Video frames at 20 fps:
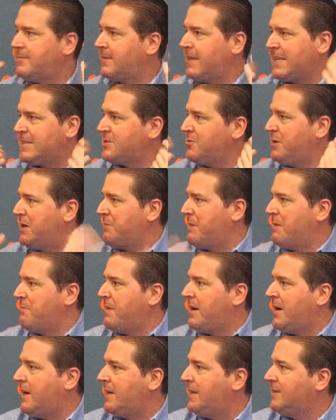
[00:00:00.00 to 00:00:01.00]
that's the way my
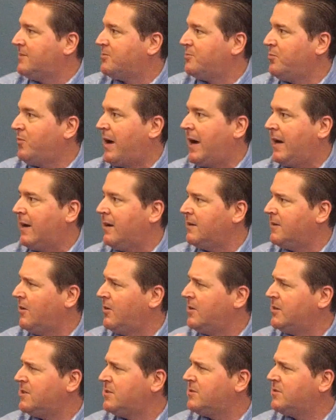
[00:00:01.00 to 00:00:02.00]
mind is wired, to
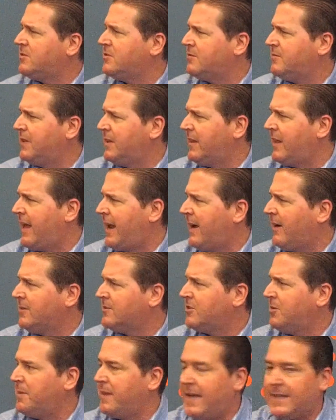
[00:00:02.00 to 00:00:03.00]
always figure that
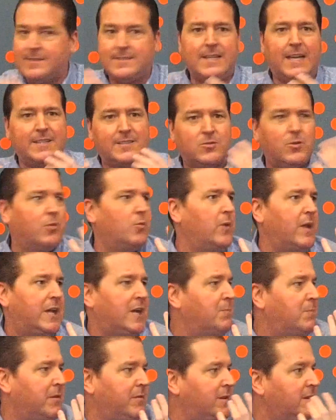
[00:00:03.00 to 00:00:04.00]
out. So I mean, I sort of wake
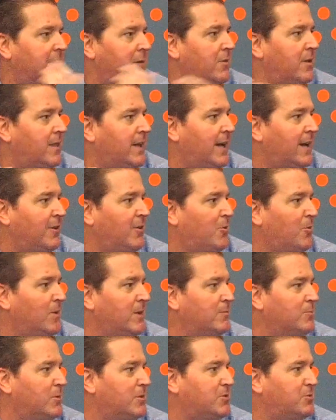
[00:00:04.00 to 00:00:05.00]
up every day with that
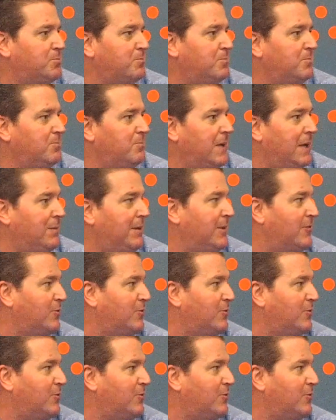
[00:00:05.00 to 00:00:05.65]
going, which maybe